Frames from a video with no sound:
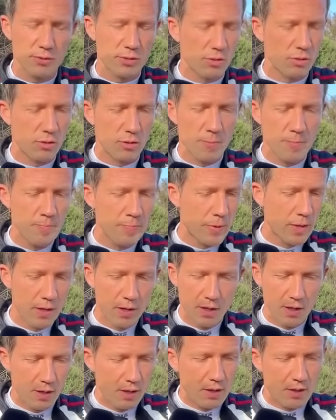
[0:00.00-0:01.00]
So
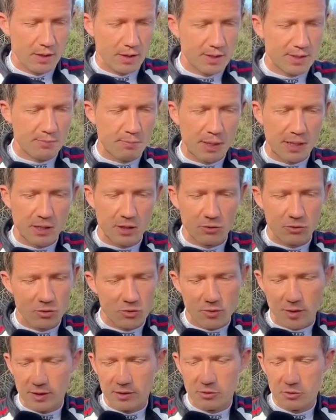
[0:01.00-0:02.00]
it's better to
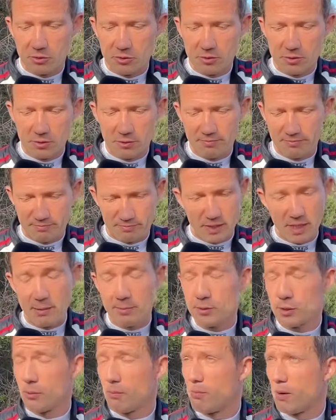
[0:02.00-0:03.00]
try to
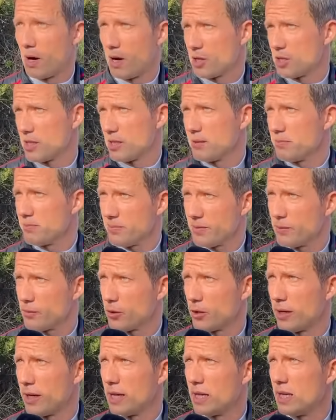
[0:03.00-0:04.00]
keep some margin
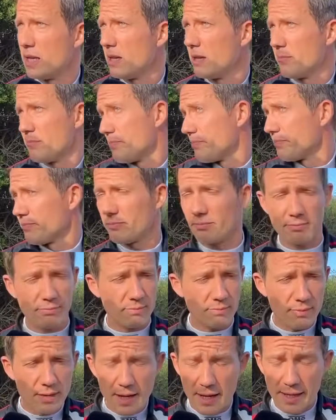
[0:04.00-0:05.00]
for any
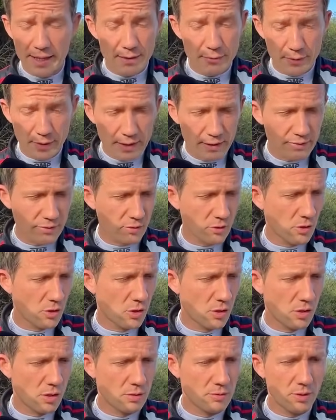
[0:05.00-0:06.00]
anything.
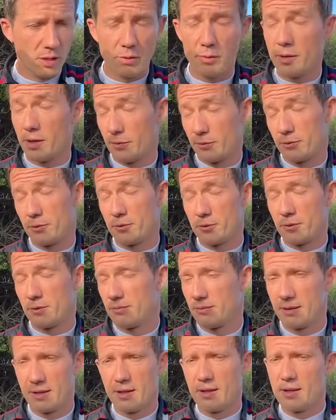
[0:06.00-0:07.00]
So no, you have to.
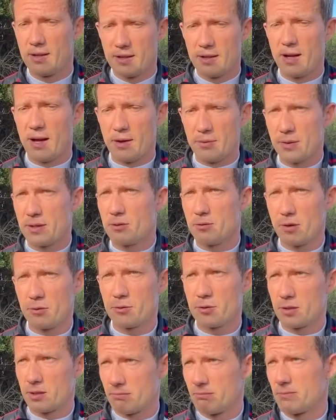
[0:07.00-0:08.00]
I think you have
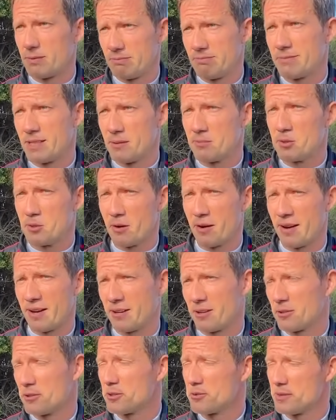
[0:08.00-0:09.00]
to keep
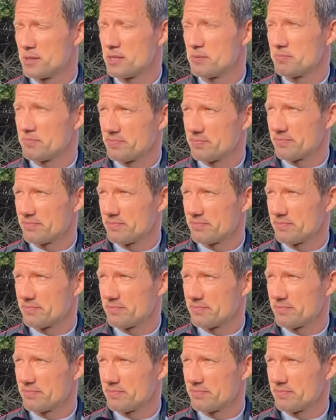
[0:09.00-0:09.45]
trying a good reason.